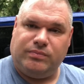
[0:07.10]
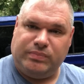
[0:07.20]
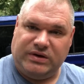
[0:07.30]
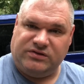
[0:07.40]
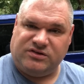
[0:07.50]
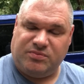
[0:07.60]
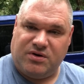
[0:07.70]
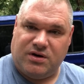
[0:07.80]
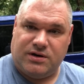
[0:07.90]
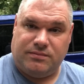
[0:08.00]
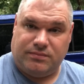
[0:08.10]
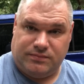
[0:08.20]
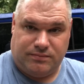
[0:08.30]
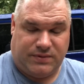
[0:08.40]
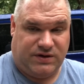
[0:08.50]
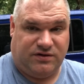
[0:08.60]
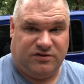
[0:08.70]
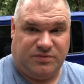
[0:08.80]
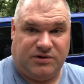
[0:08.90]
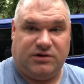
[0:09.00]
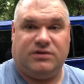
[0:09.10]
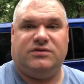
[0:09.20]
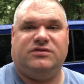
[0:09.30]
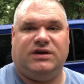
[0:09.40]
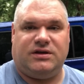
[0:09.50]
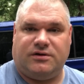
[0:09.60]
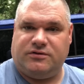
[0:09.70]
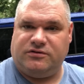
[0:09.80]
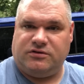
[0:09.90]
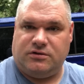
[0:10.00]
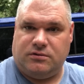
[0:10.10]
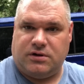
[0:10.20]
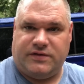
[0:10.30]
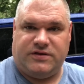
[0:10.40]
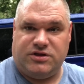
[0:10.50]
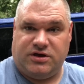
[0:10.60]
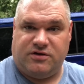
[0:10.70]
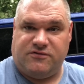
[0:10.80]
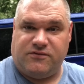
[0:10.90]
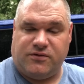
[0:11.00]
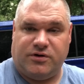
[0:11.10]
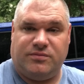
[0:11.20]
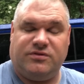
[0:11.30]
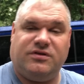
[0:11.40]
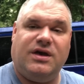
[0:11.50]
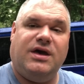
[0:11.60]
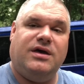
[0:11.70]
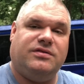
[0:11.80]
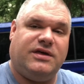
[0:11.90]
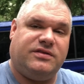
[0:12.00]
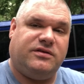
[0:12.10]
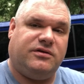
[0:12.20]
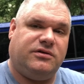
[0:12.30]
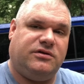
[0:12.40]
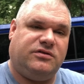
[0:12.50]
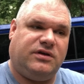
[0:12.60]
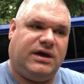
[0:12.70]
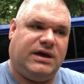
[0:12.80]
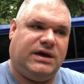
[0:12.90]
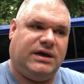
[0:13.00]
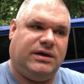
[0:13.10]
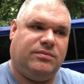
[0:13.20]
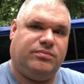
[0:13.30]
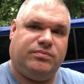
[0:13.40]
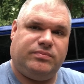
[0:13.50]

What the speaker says: based upon my experience and also on the JL forums that there is a